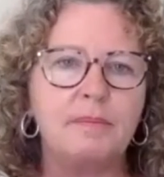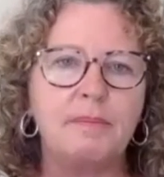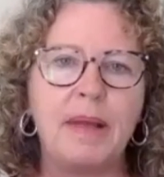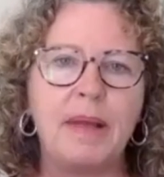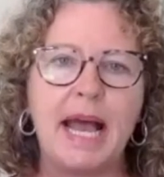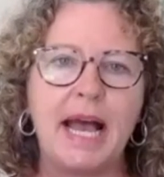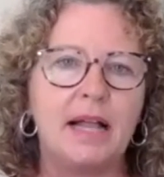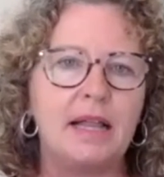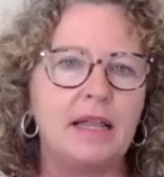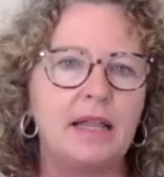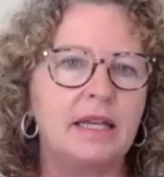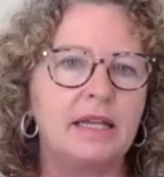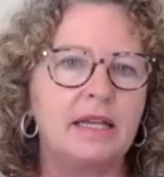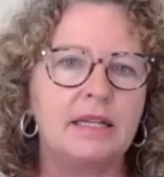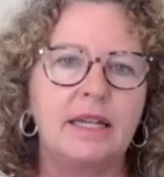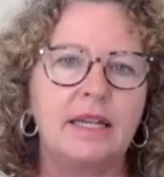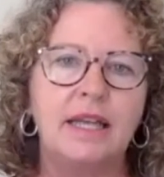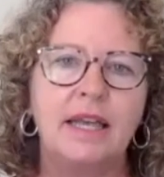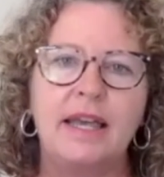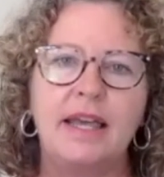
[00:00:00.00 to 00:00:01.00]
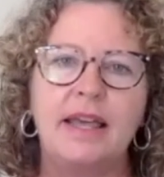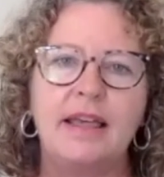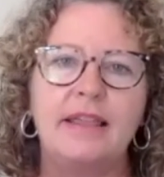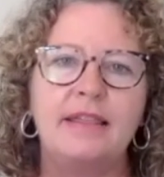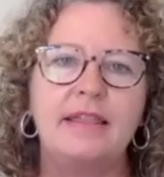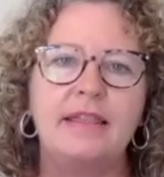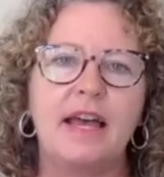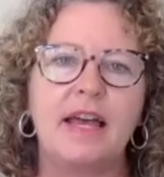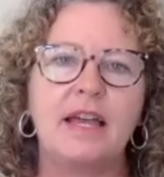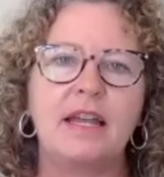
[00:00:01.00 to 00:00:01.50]
palette
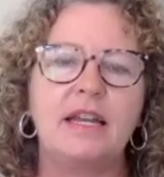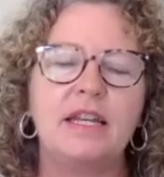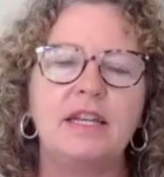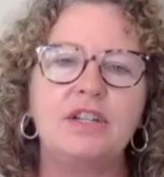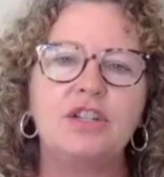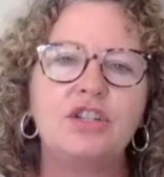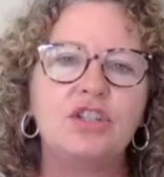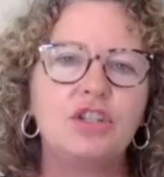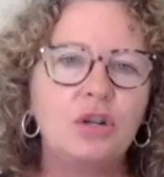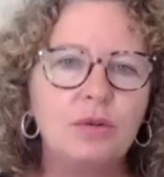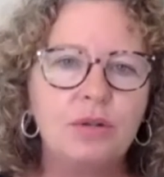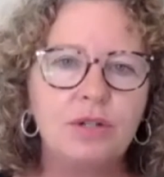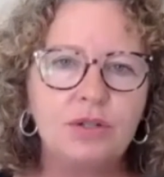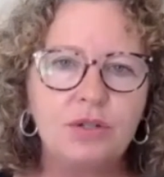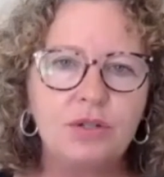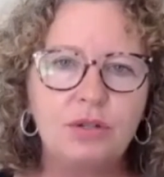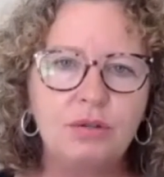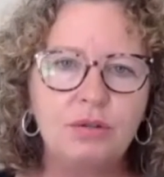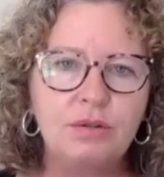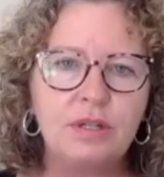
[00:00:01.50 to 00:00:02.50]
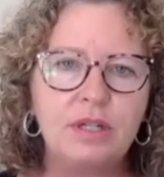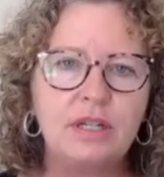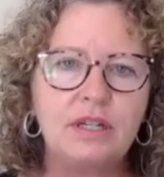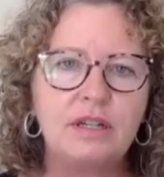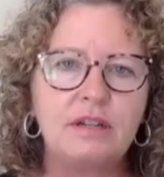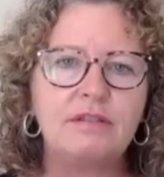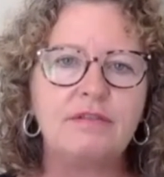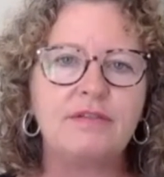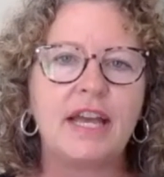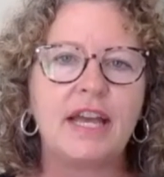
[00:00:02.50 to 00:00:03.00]
that is so
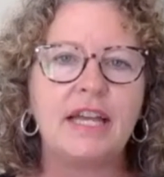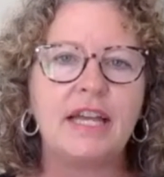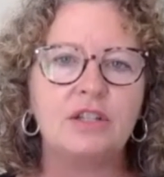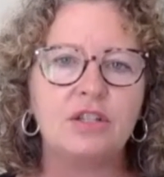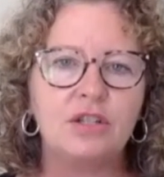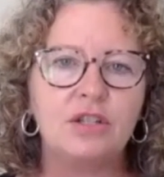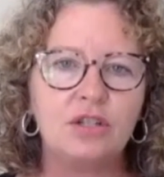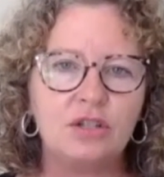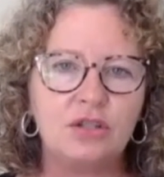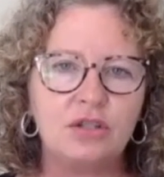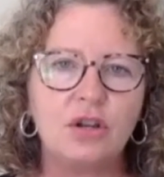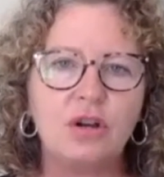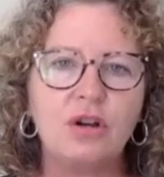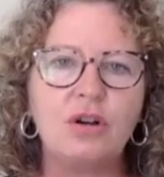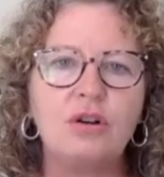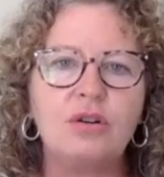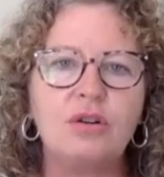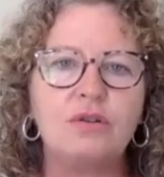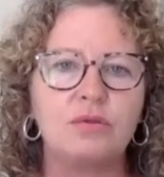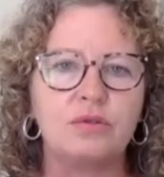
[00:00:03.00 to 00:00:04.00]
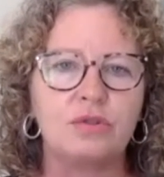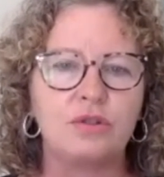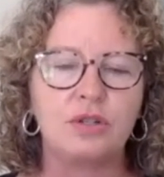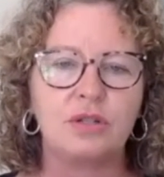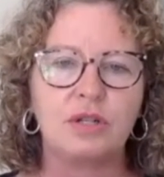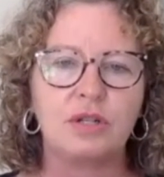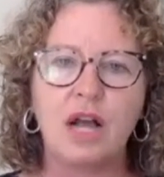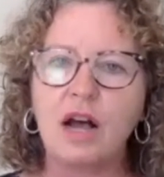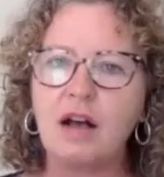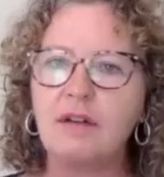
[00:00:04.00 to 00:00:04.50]
intuitive and so
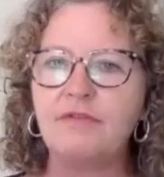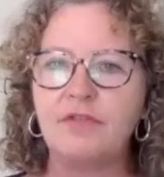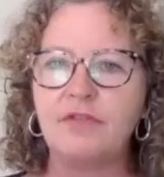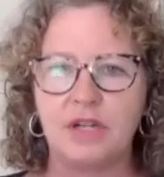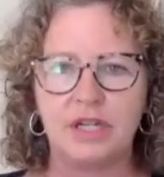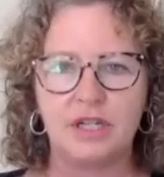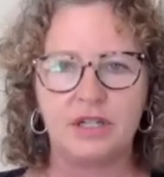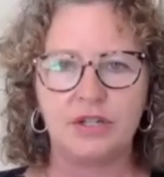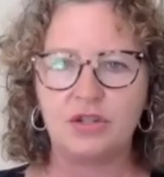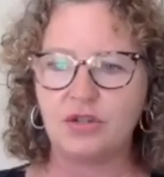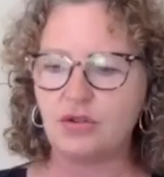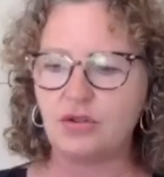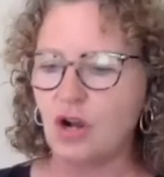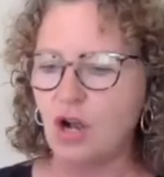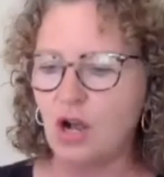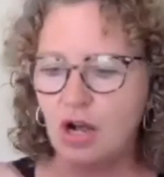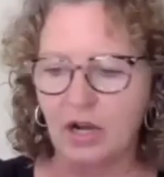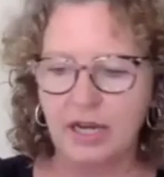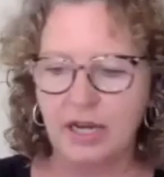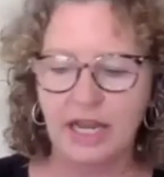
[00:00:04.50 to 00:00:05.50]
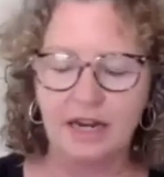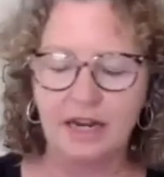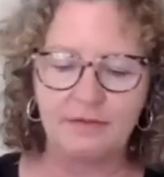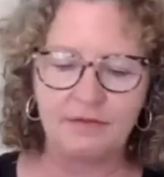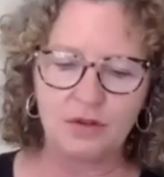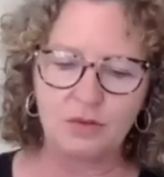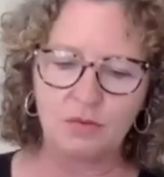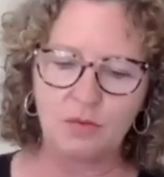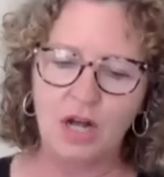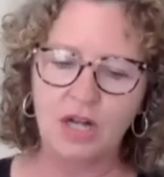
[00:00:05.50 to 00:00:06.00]
confident and strong. And if
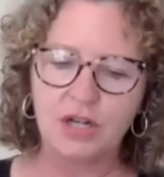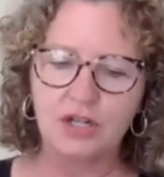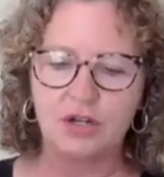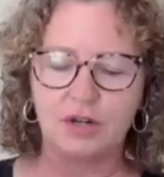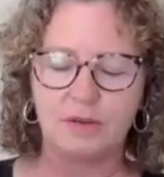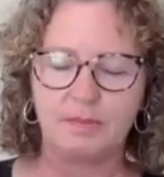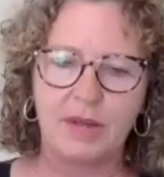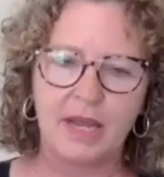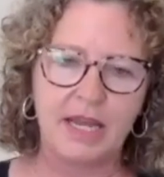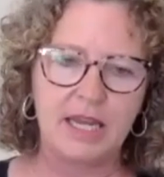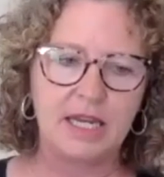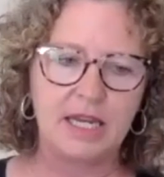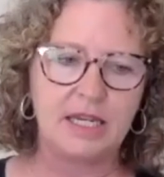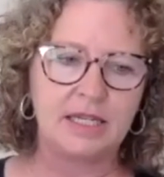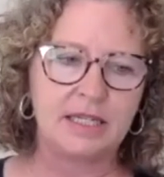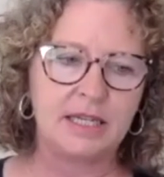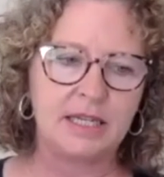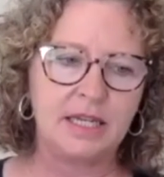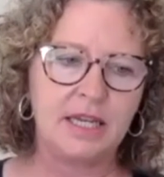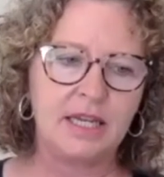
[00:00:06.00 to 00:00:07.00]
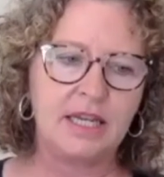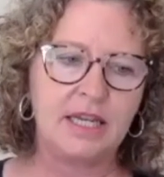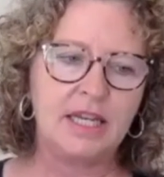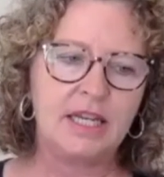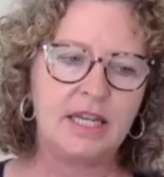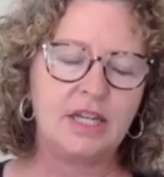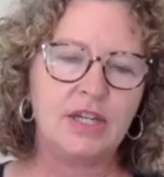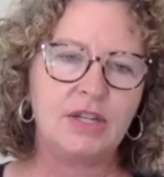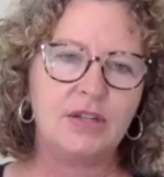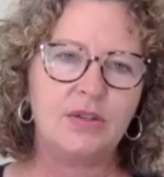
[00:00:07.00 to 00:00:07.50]
you watch her paint,
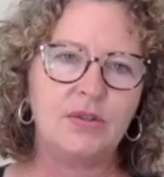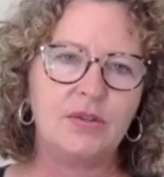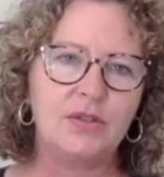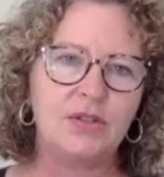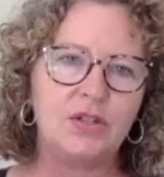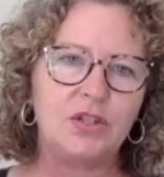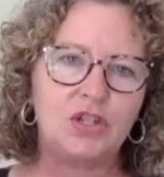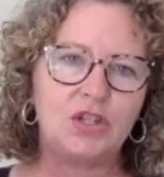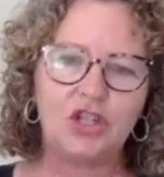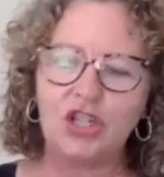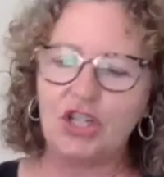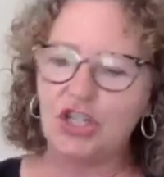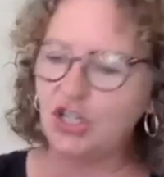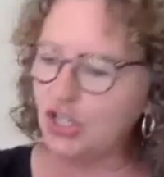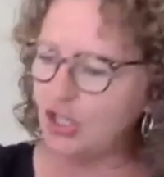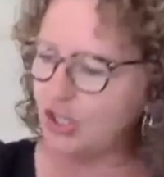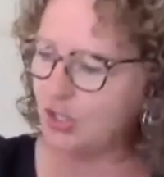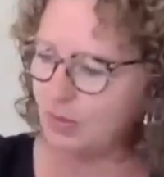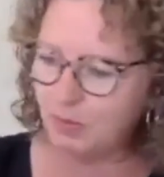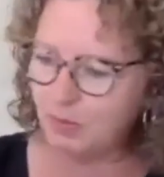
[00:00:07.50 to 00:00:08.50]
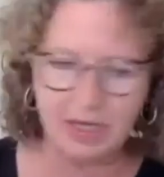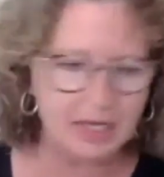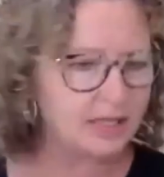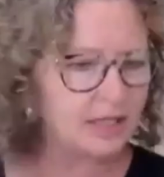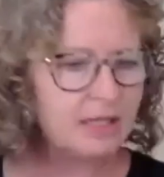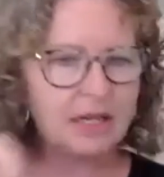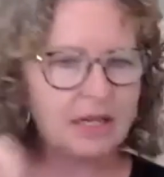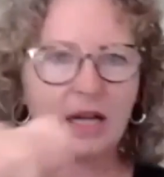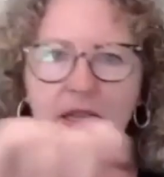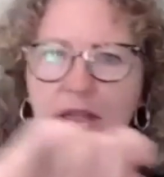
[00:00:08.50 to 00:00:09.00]
she just picks
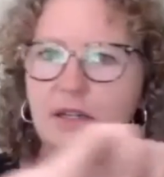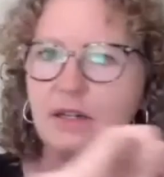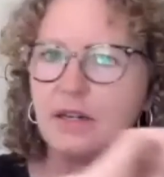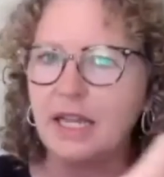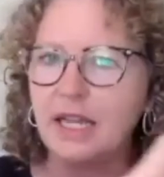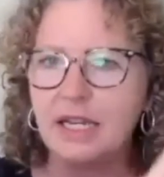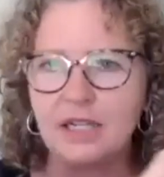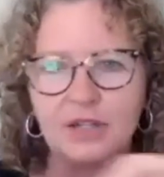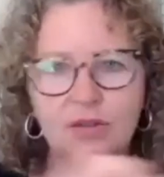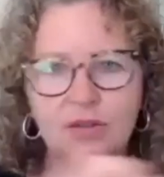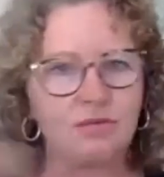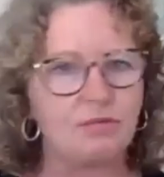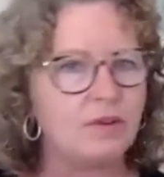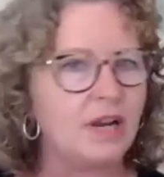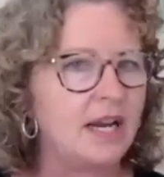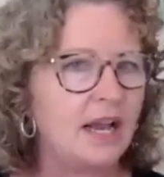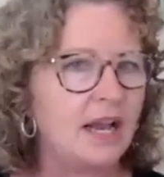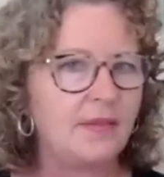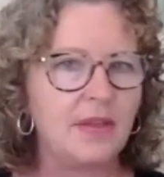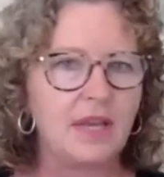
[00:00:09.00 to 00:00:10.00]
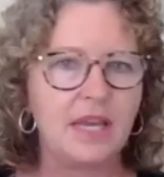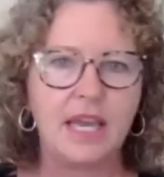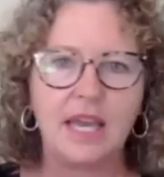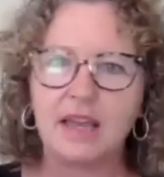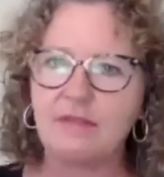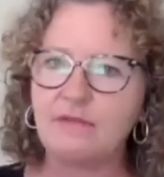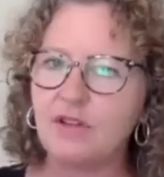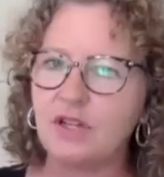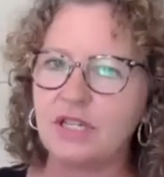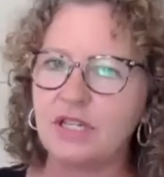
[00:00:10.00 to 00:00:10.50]
a color and it's right on the
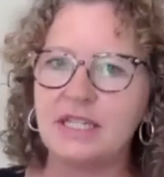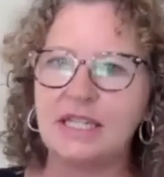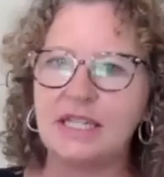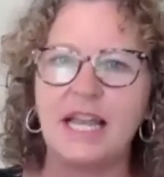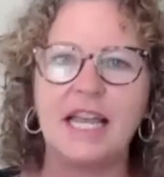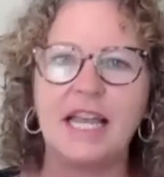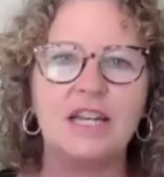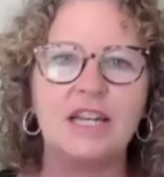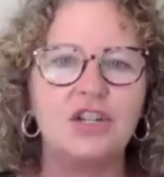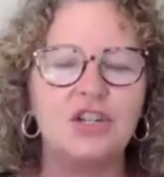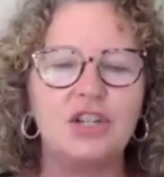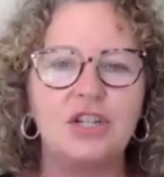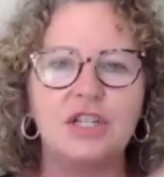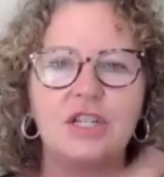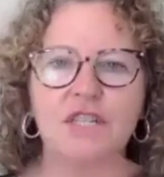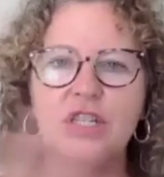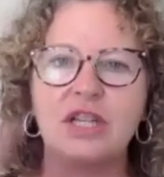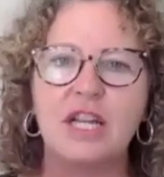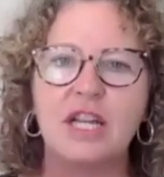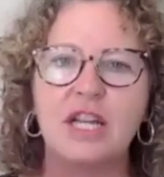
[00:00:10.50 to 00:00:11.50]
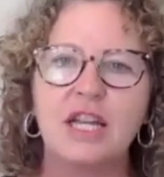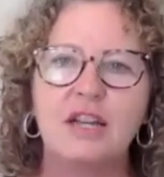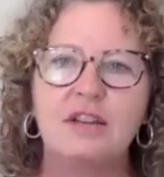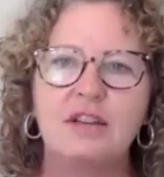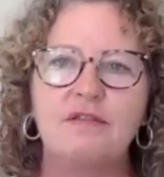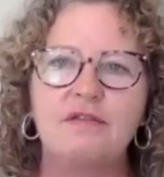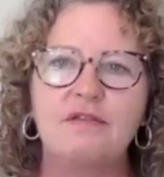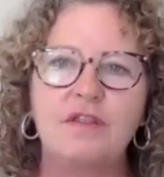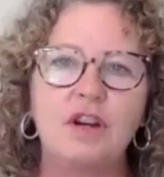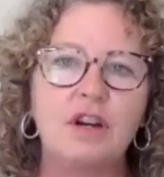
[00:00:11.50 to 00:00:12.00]
canvas. And she's
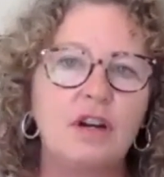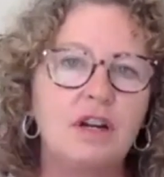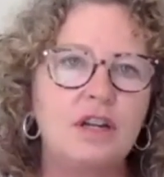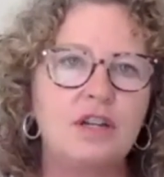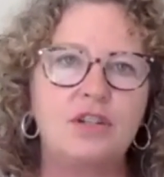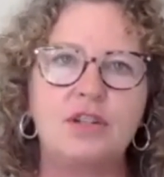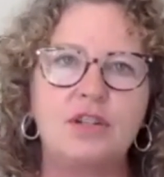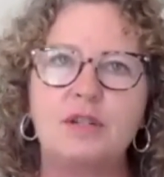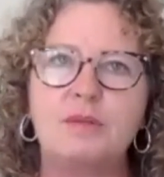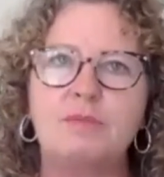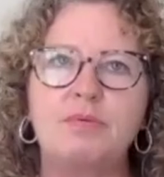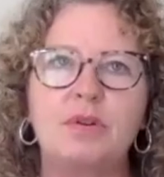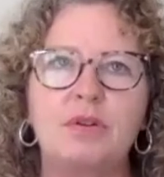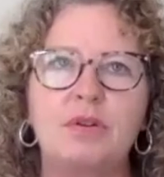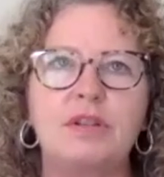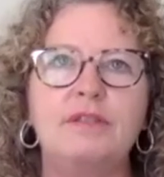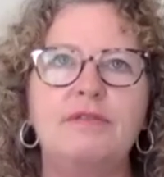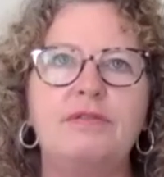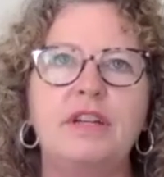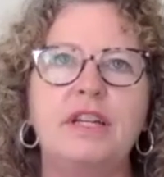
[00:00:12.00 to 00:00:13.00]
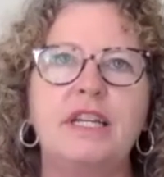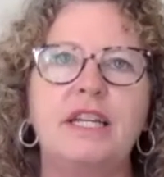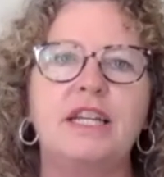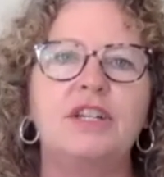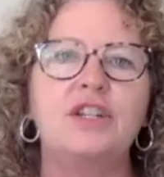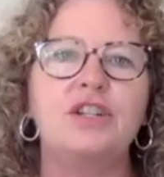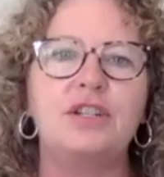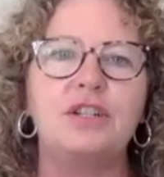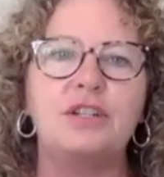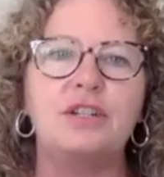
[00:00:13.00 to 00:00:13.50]
prolific, and
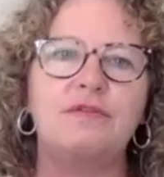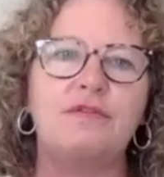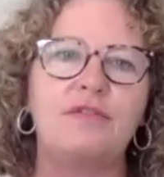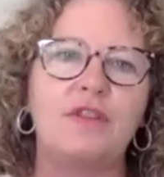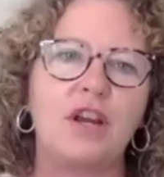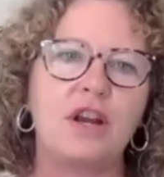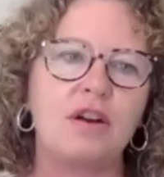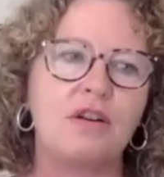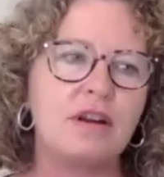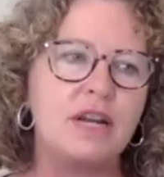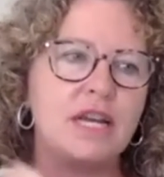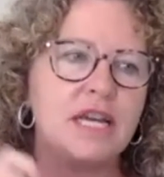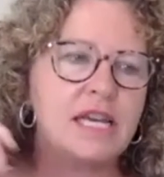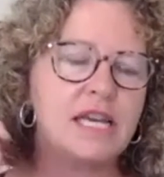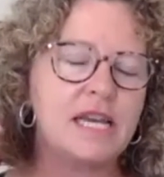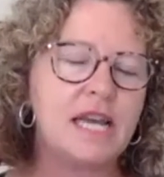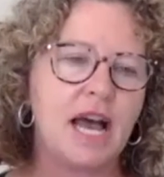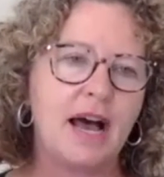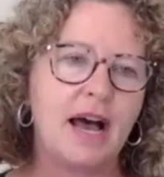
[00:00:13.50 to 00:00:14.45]
she's very,